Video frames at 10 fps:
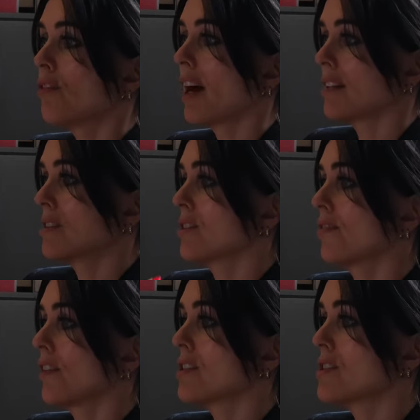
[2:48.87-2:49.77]
that's the
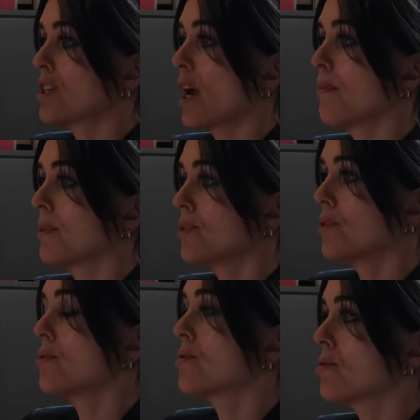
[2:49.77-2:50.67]
first step in
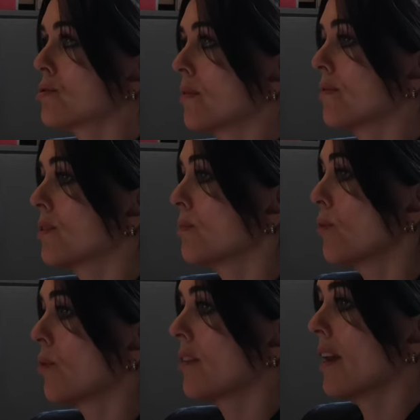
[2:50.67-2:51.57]
choosing something
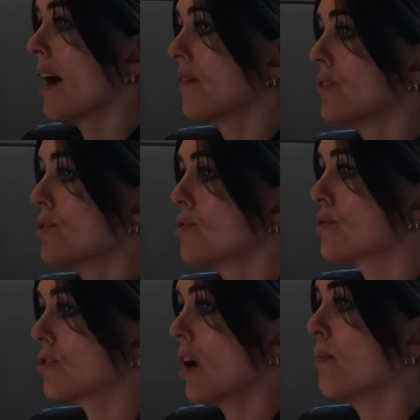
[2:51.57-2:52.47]
more than average. You
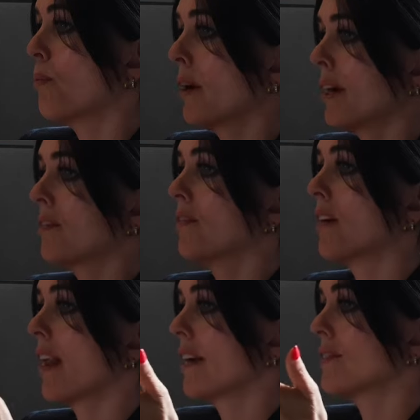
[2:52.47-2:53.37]
stop waiting
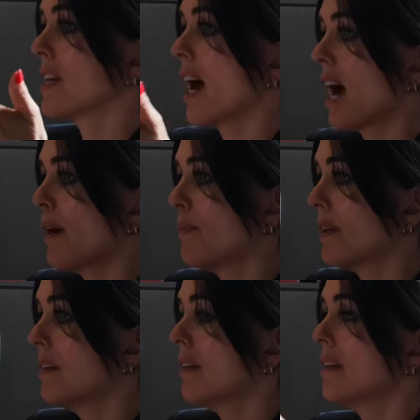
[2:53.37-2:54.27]
for life to
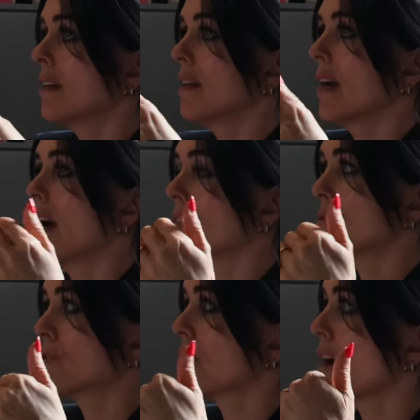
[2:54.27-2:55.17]
happen and
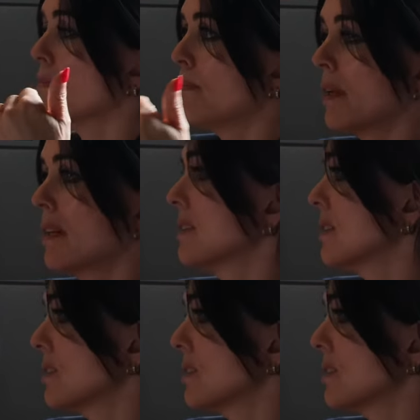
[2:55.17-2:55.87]
you start building